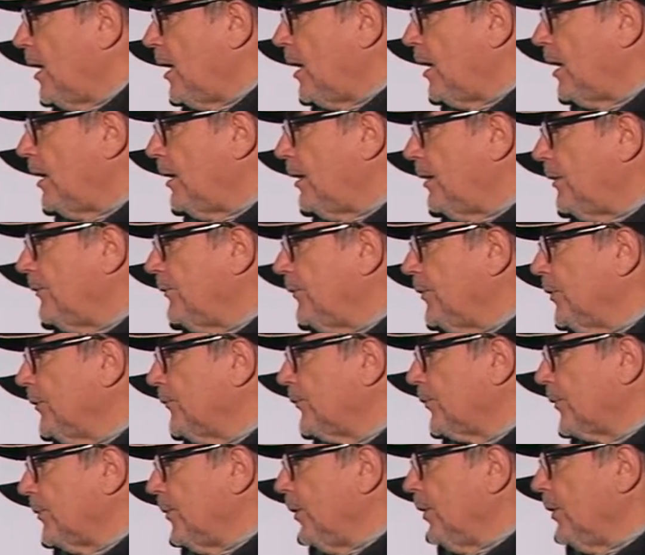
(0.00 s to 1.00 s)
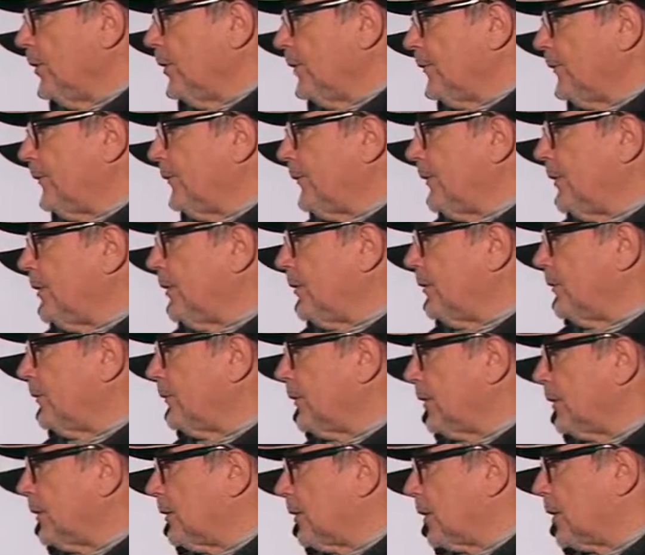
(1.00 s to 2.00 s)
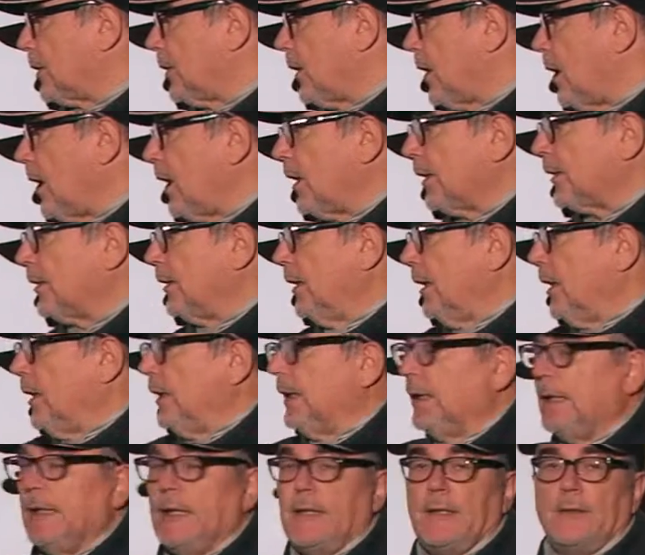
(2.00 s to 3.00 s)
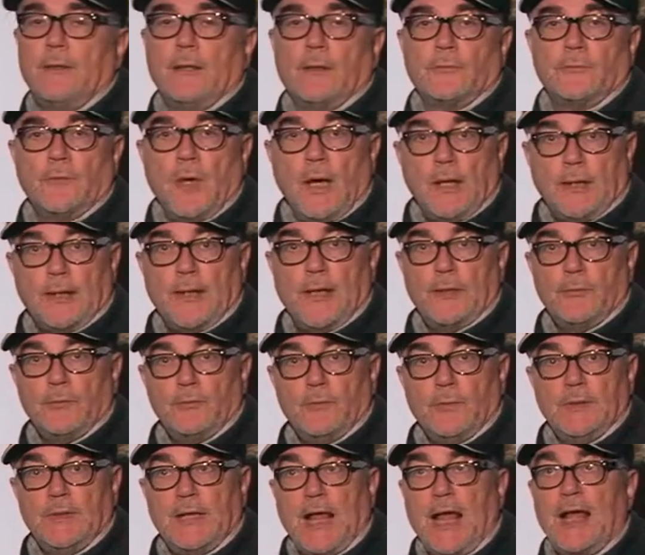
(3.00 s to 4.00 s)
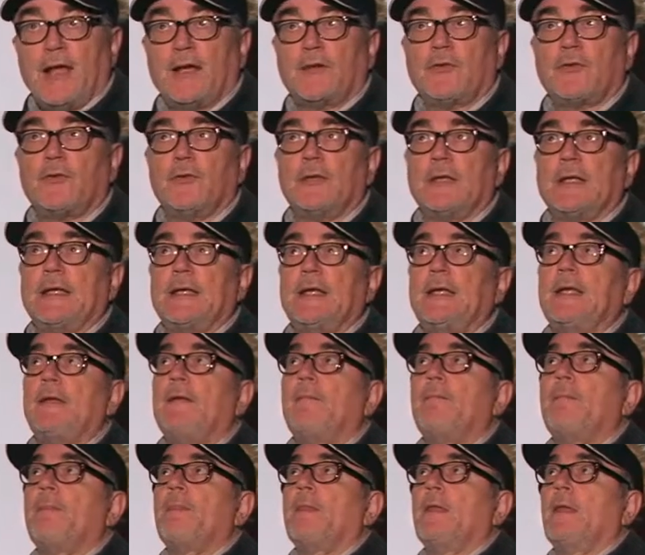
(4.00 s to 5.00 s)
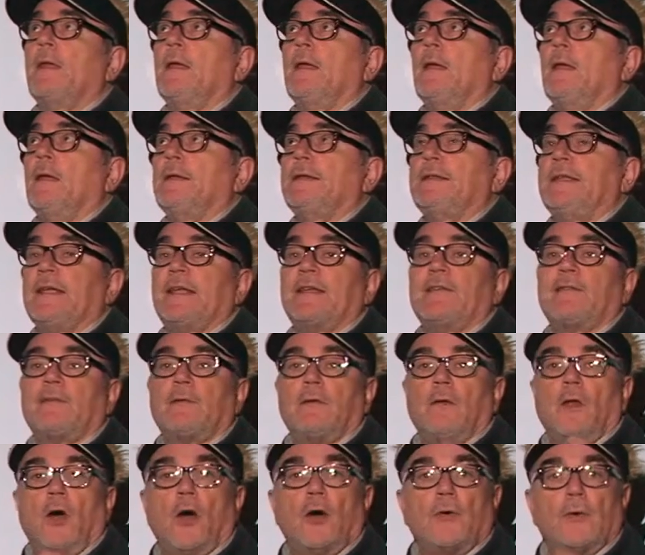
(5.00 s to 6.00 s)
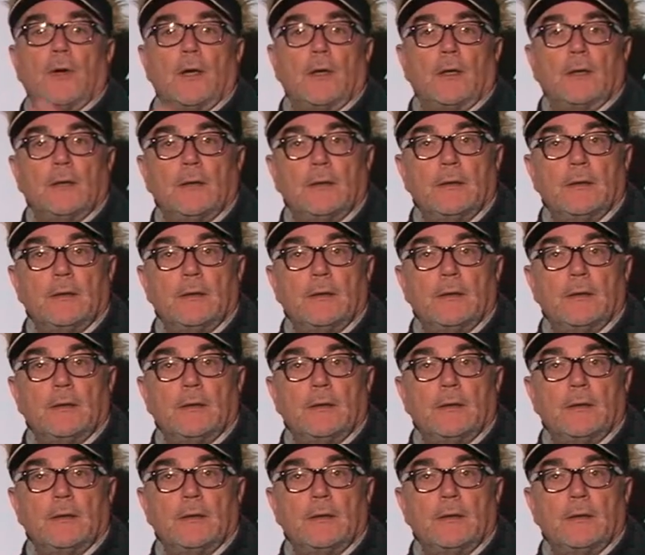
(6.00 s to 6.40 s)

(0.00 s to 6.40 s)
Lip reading: viewed from Earth, the clock in the rocket would actually tick slower,